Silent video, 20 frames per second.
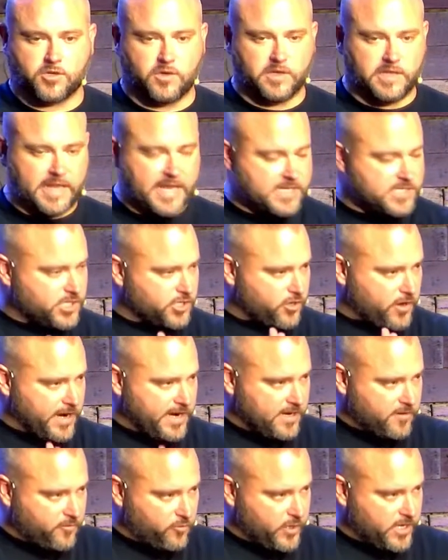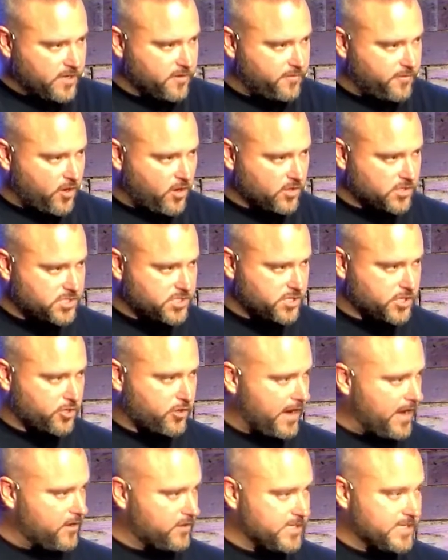So unless a grain of wheat falls to
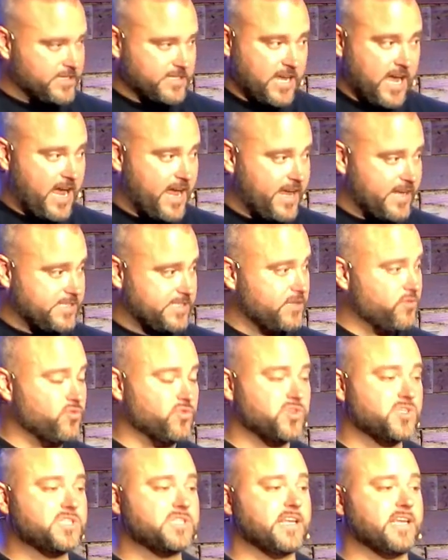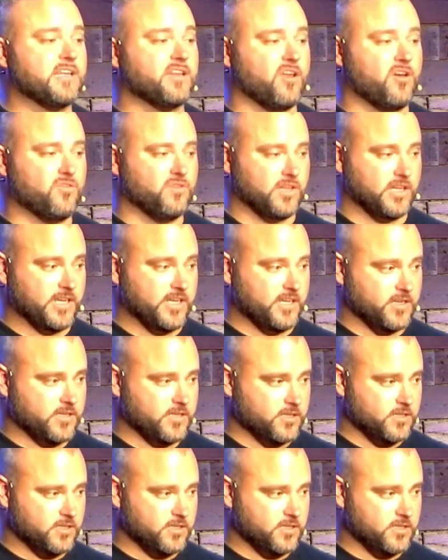the ground and dies, it will stay lonely.